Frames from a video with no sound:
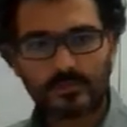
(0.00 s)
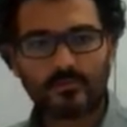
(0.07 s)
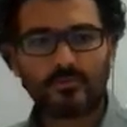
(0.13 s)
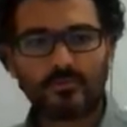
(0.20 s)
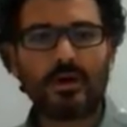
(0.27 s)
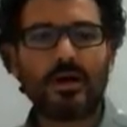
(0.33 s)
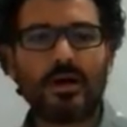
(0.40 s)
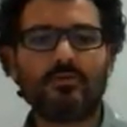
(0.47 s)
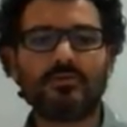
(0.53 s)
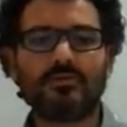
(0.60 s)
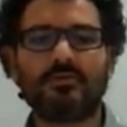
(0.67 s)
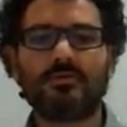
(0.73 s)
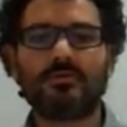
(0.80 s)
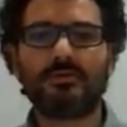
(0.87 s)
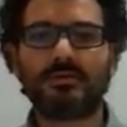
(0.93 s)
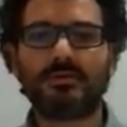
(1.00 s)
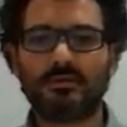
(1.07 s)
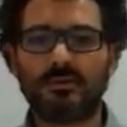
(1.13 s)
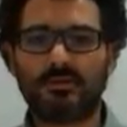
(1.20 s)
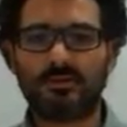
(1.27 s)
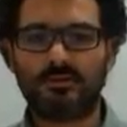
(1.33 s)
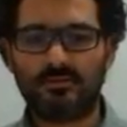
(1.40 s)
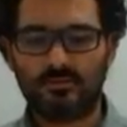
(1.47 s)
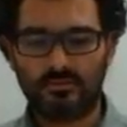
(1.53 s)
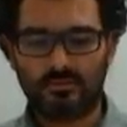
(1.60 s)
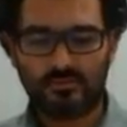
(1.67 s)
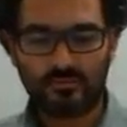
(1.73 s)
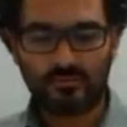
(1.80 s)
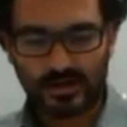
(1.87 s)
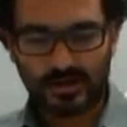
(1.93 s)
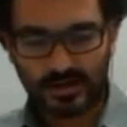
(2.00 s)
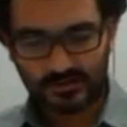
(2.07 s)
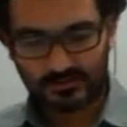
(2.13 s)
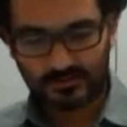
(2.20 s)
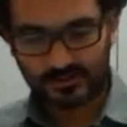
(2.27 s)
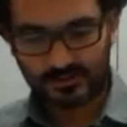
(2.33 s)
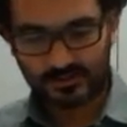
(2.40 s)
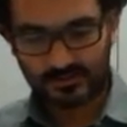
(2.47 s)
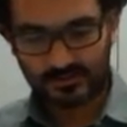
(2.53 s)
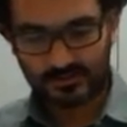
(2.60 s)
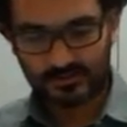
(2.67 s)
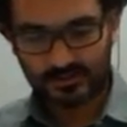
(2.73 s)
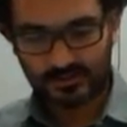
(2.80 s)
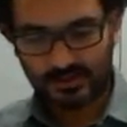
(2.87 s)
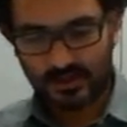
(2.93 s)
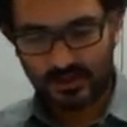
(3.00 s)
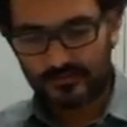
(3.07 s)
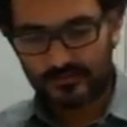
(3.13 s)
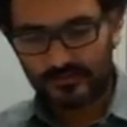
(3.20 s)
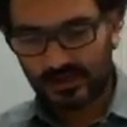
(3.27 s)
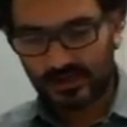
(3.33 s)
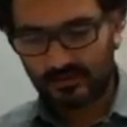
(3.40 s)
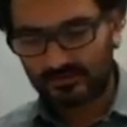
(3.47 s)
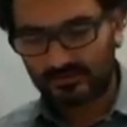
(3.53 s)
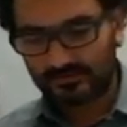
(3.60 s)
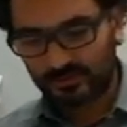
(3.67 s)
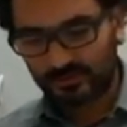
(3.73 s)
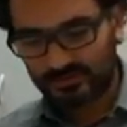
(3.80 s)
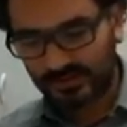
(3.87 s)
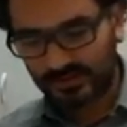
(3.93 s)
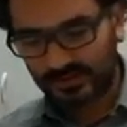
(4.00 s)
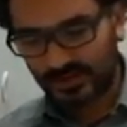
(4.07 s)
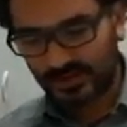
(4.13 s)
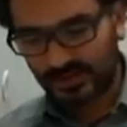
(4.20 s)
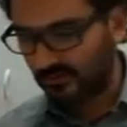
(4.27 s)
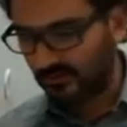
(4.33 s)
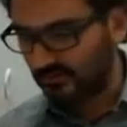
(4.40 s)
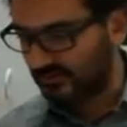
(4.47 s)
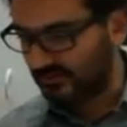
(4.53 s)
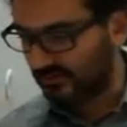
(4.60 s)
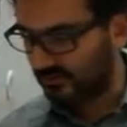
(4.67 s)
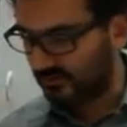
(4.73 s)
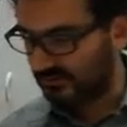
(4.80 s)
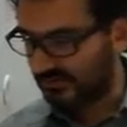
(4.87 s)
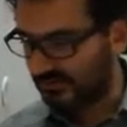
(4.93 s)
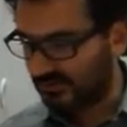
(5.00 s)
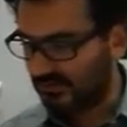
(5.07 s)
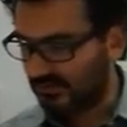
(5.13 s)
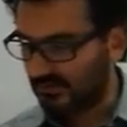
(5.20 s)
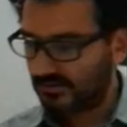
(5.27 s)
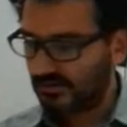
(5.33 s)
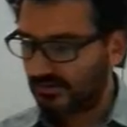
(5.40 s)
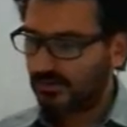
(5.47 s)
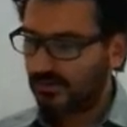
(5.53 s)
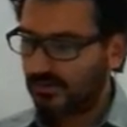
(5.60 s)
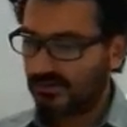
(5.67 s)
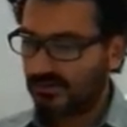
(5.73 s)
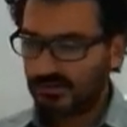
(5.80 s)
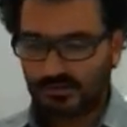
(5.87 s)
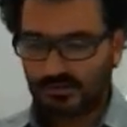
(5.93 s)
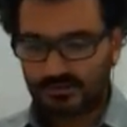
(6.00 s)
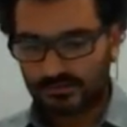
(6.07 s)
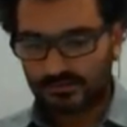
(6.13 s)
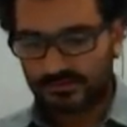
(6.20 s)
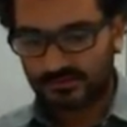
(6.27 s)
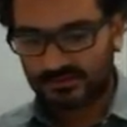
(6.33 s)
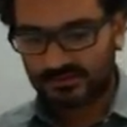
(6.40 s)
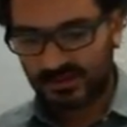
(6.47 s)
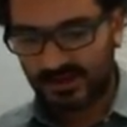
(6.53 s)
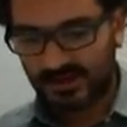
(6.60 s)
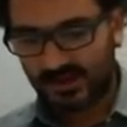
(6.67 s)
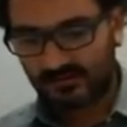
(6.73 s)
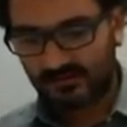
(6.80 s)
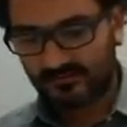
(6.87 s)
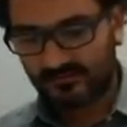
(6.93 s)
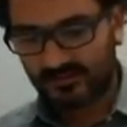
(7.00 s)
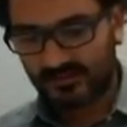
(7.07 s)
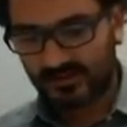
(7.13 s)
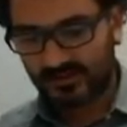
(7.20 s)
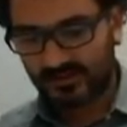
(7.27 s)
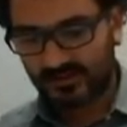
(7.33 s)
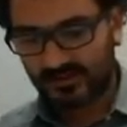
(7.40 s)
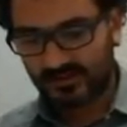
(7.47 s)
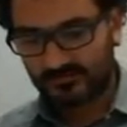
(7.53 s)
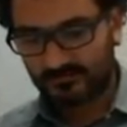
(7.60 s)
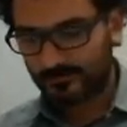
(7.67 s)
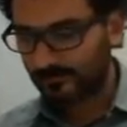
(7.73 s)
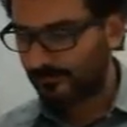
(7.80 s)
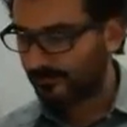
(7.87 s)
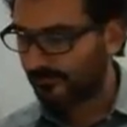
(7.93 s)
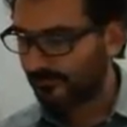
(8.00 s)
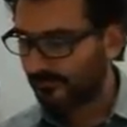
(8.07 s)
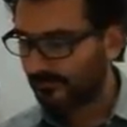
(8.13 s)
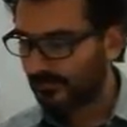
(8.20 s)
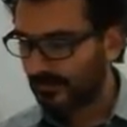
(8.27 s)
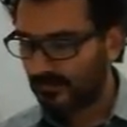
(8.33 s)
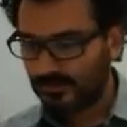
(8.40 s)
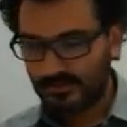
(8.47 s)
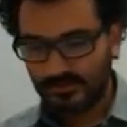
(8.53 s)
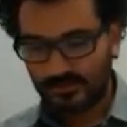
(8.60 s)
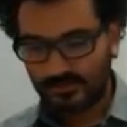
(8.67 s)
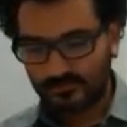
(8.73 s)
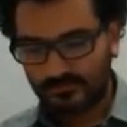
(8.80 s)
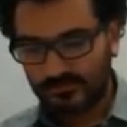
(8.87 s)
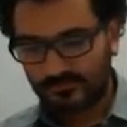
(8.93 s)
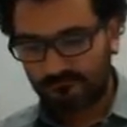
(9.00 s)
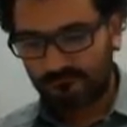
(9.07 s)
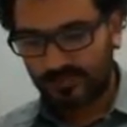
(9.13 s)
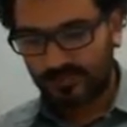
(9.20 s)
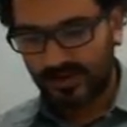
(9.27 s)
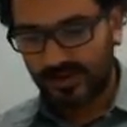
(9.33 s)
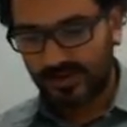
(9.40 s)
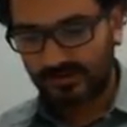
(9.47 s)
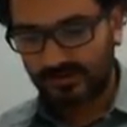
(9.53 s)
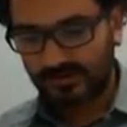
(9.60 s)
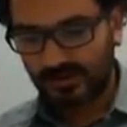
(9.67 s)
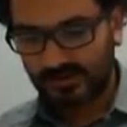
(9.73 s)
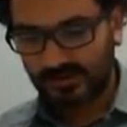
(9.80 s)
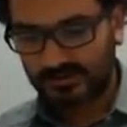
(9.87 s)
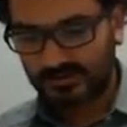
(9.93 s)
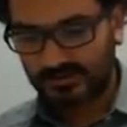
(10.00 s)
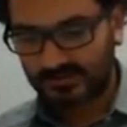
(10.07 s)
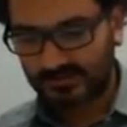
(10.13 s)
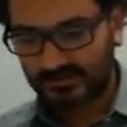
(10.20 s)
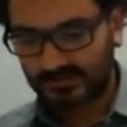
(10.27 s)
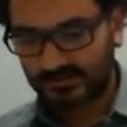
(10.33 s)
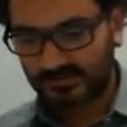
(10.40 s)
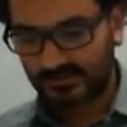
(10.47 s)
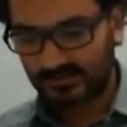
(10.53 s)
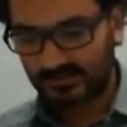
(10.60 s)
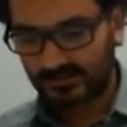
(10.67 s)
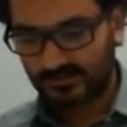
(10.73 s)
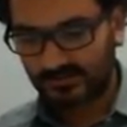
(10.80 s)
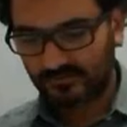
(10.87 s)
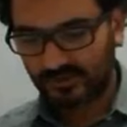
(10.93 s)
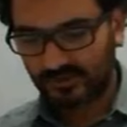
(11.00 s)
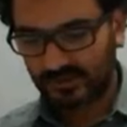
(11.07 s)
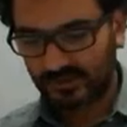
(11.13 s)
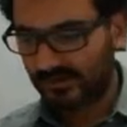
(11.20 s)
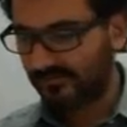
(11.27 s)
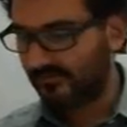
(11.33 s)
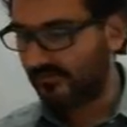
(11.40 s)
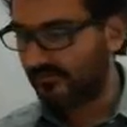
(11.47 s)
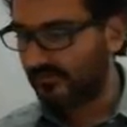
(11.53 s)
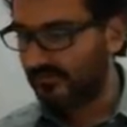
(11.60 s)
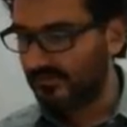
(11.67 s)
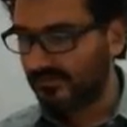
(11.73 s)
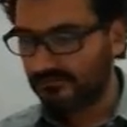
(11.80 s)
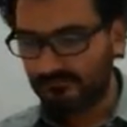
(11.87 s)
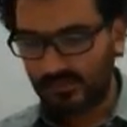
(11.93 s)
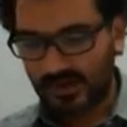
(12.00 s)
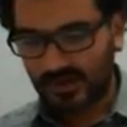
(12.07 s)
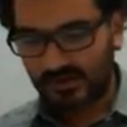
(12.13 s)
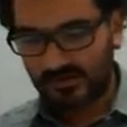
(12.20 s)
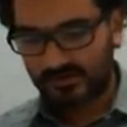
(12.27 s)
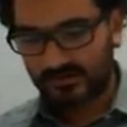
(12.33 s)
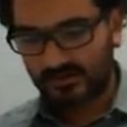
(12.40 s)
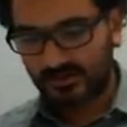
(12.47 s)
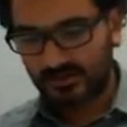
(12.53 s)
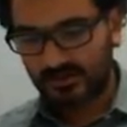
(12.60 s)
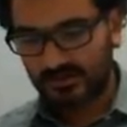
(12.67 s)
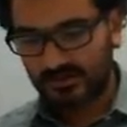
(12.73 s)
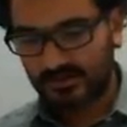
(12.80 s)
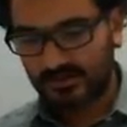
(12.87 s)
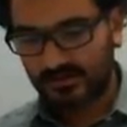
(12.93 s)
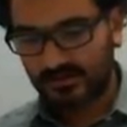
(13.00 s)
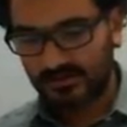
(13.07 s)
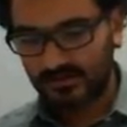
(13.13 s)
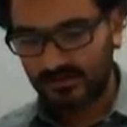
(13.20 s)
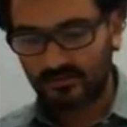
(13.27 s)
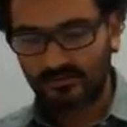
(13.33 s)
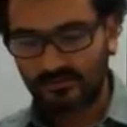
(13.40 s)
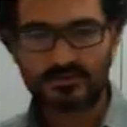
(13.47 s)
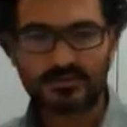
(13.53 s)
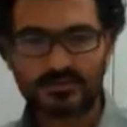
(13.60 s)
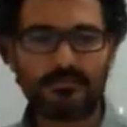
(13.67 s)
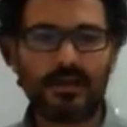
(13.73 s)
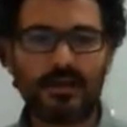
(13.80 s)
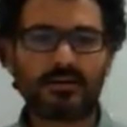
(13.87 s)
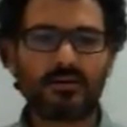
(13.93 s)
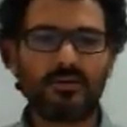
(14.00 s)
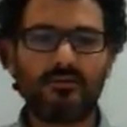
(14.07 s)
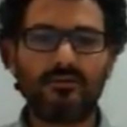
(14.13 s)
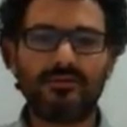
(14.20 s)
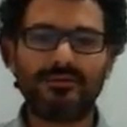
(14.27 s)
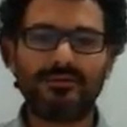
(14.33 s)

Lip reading: to household equal to 100. Now suppose that households save 10, pay taxes equal to 5, but they use part of